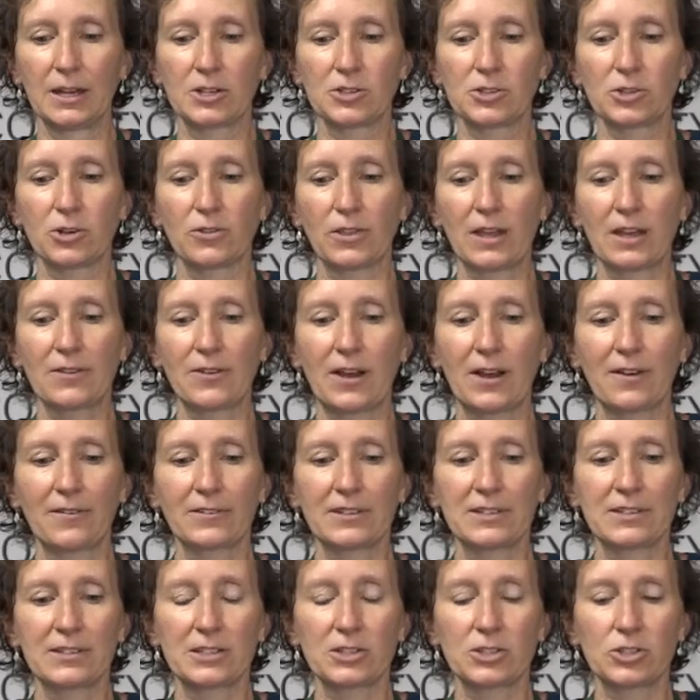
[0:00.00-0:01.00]
So they've
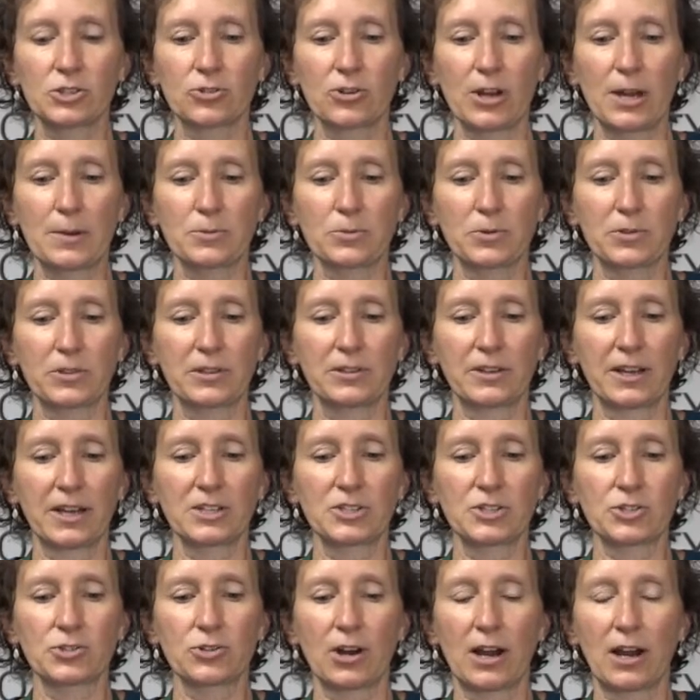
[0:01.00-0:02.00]
obviously scraped with a
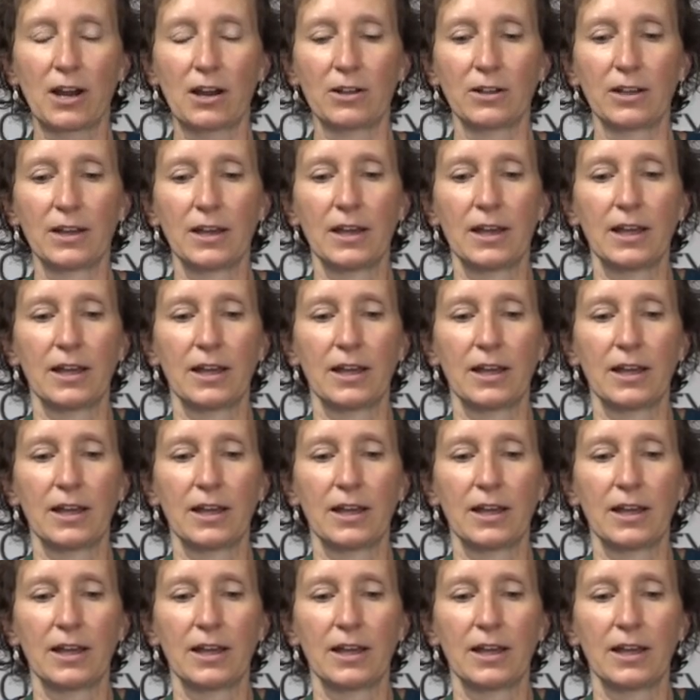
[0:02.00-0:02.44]
nice trowel